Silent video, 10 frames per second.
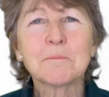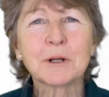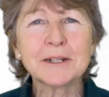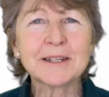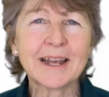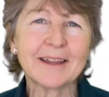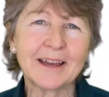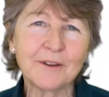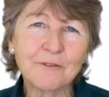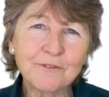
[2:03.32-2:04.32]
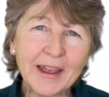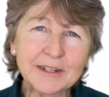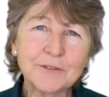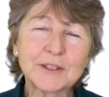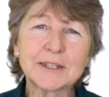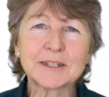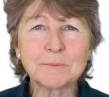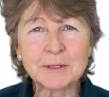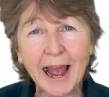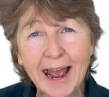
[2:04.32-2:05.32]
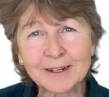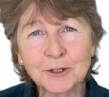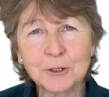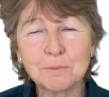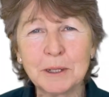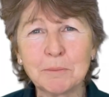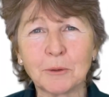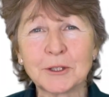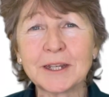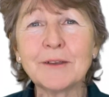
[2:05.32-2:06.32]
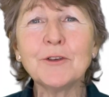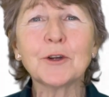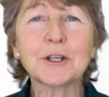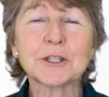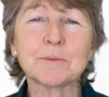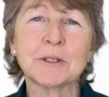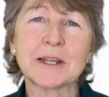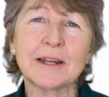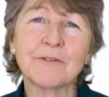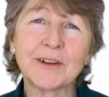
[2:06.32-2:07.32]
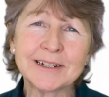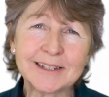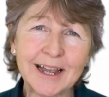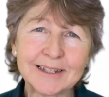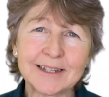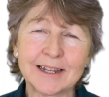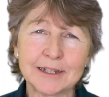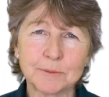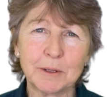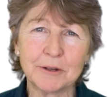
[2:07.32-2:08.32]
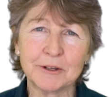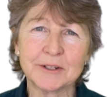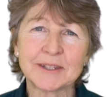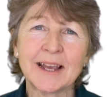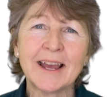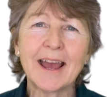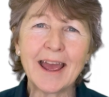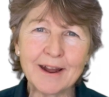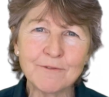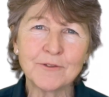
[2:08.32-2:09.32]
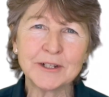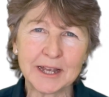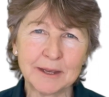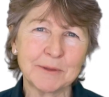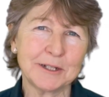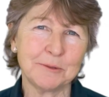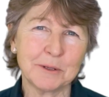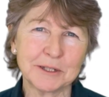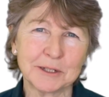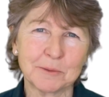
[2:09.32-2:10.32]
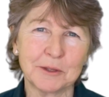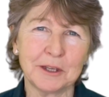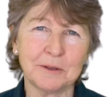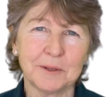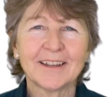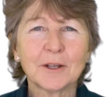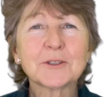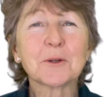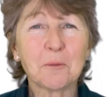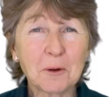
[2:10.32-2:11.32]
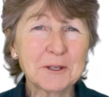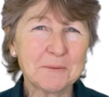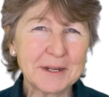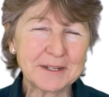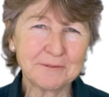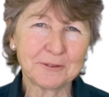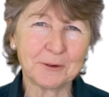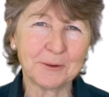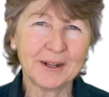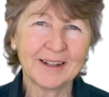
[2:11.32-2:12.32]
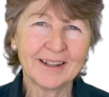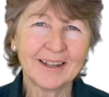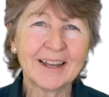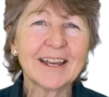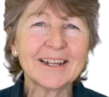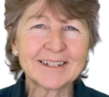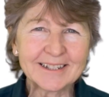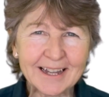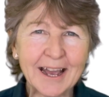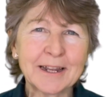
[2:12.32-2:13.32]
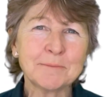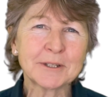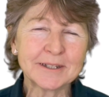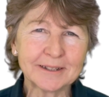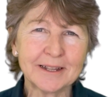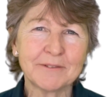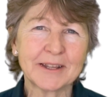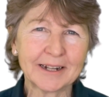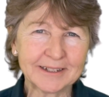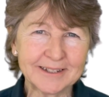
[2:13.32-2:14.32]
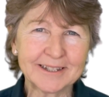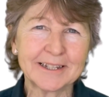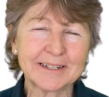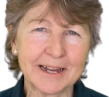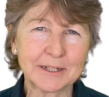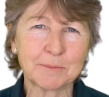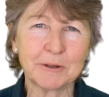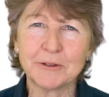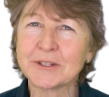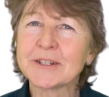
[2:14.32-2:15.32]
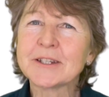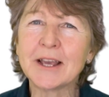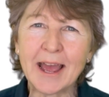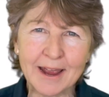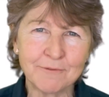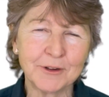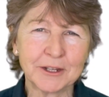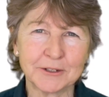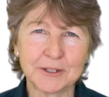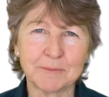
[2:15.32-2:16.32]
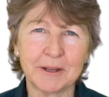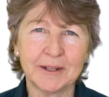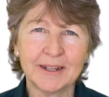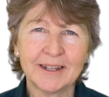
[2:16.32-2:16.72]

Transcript: Bringing together effective systems and good people to give your customers a fantastic experience every time they do business with you. So what are you waiting for? It's time to deliver that consistent experience to every customer.